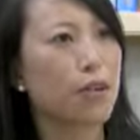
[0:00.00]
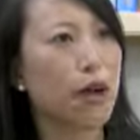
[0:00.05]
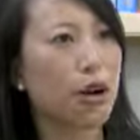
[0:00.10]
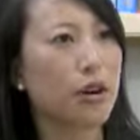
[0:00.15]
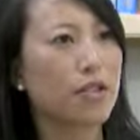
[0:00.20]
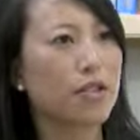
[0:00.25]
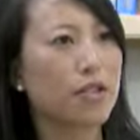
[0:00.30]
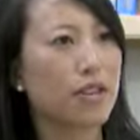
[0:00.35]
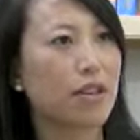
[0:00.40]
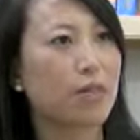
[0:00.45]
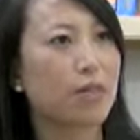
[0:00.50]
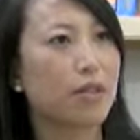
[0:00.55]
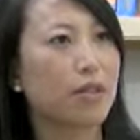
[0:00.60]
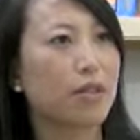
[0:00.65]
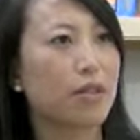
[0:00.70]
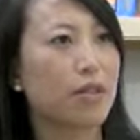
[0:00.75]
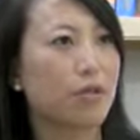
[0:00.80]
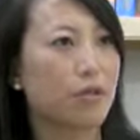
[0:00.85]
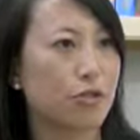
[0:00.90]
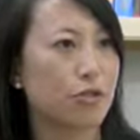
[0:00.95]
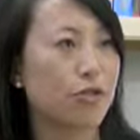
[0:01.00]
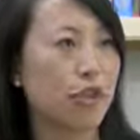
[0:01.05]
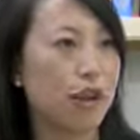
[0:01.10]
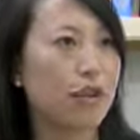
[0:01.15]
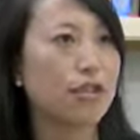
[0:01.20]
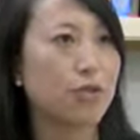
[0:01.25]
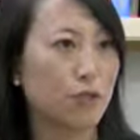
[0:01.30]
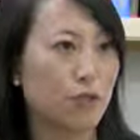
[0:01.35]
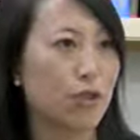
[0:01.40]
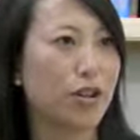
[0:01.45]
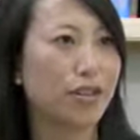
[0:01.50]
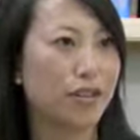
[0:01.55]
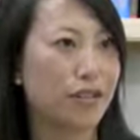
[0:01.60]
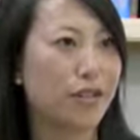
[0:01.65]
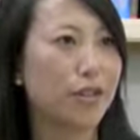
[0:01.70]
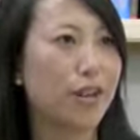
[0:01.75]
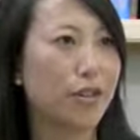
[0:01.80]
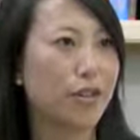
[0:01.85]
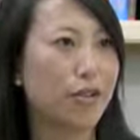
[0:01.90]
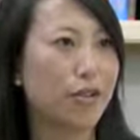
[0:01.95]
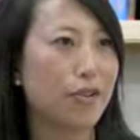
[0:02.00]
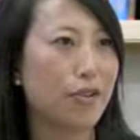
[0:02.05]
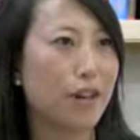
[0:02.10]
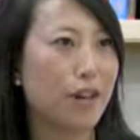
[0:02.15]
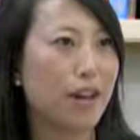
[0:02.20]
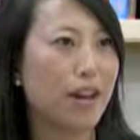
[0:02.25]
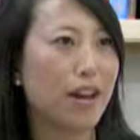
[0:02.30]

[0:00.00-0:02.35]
part of the community that we're trying to bring together,